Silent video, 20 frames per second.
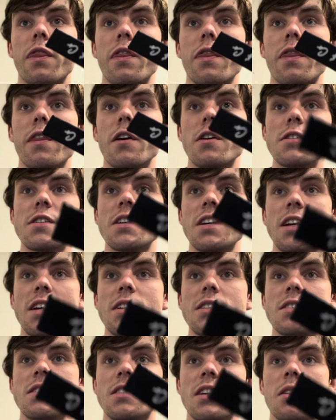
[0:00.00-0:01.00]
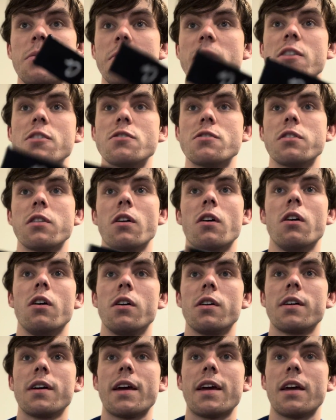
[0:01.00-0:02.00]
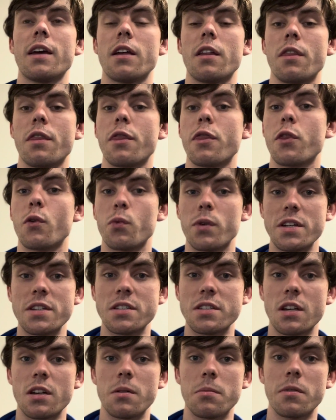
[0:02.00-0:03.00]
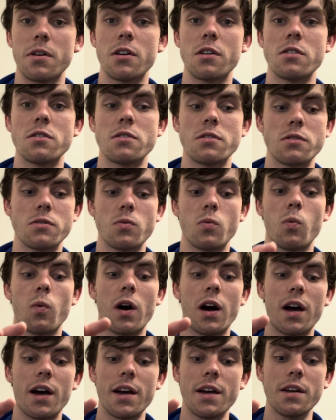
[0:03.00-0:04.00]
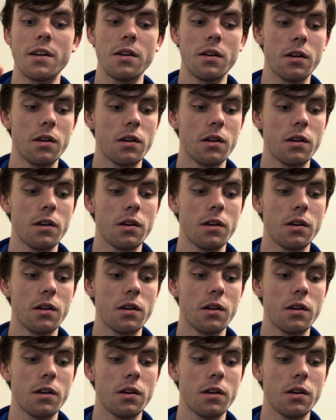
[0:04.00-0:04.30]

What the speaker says: 13 centimeters long and 3 centimeters wide,